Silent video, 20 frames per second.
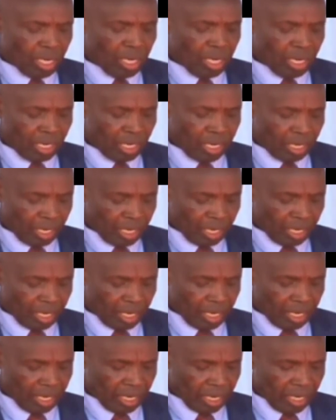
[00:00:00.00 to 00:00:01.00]
A
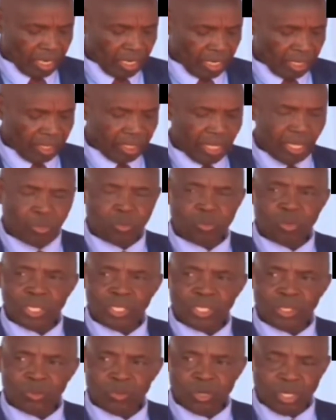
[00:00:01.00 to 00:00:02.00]
grade in the
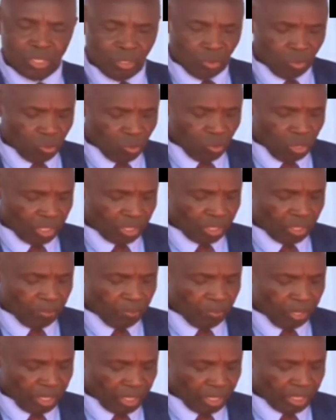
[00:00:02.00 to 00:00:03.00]
2022
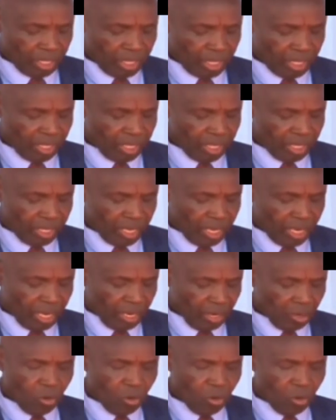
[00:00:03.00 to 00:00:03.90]
examinations,